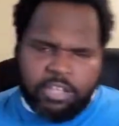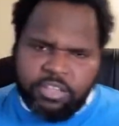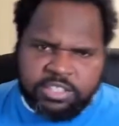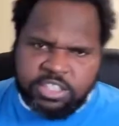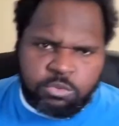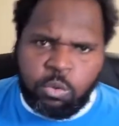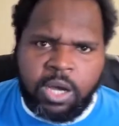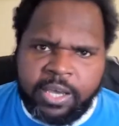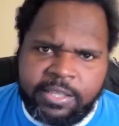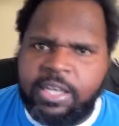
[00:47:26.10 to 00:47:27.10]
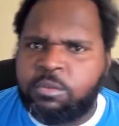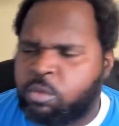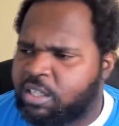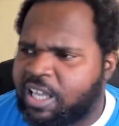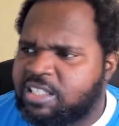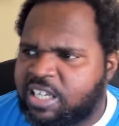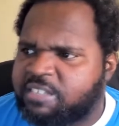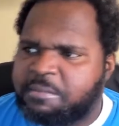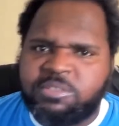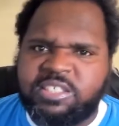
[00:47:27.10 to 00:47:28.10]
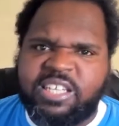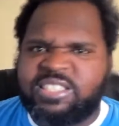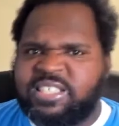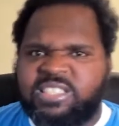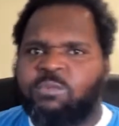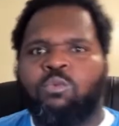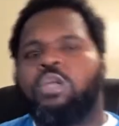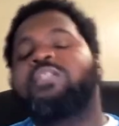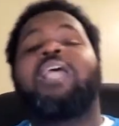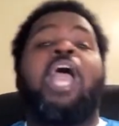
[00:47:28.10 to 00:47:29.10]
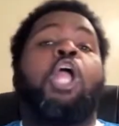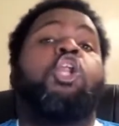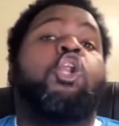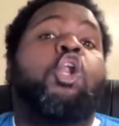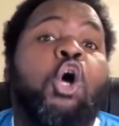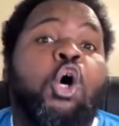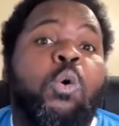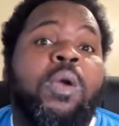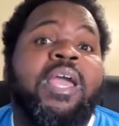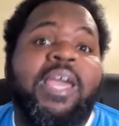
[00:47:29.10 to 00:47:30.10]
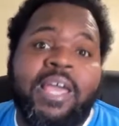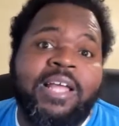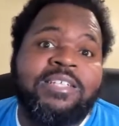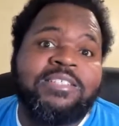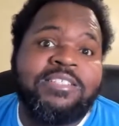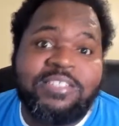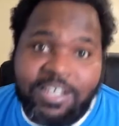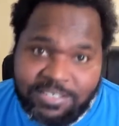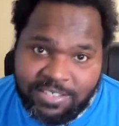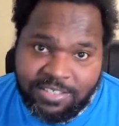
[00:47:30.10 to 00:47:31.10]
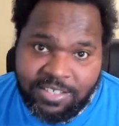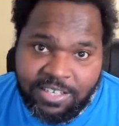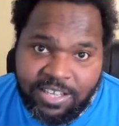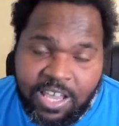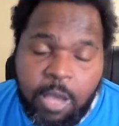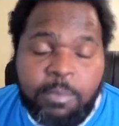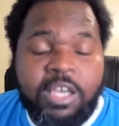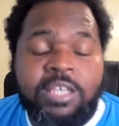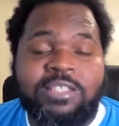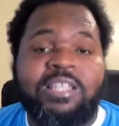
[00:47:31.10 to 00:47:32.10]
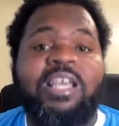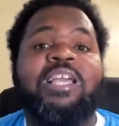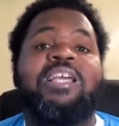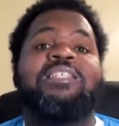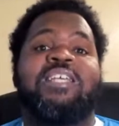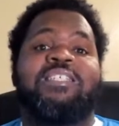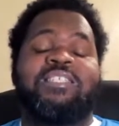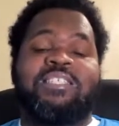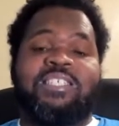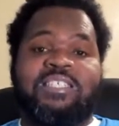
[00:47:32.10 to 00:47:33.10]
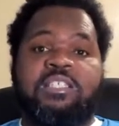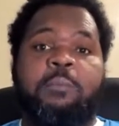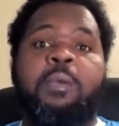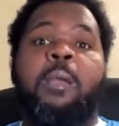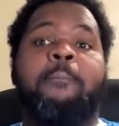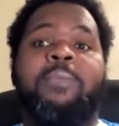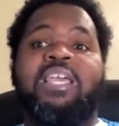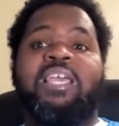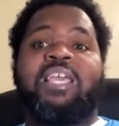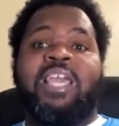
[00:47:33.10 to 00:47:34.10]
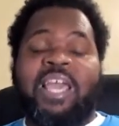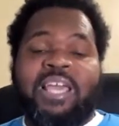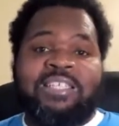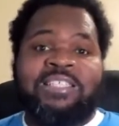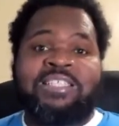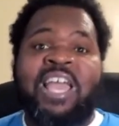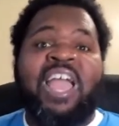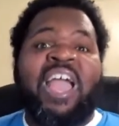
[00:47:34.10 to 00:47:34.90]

this is why a lot when a lot of times people say the system works, no, it doesn't. Because the thing is that the system begins,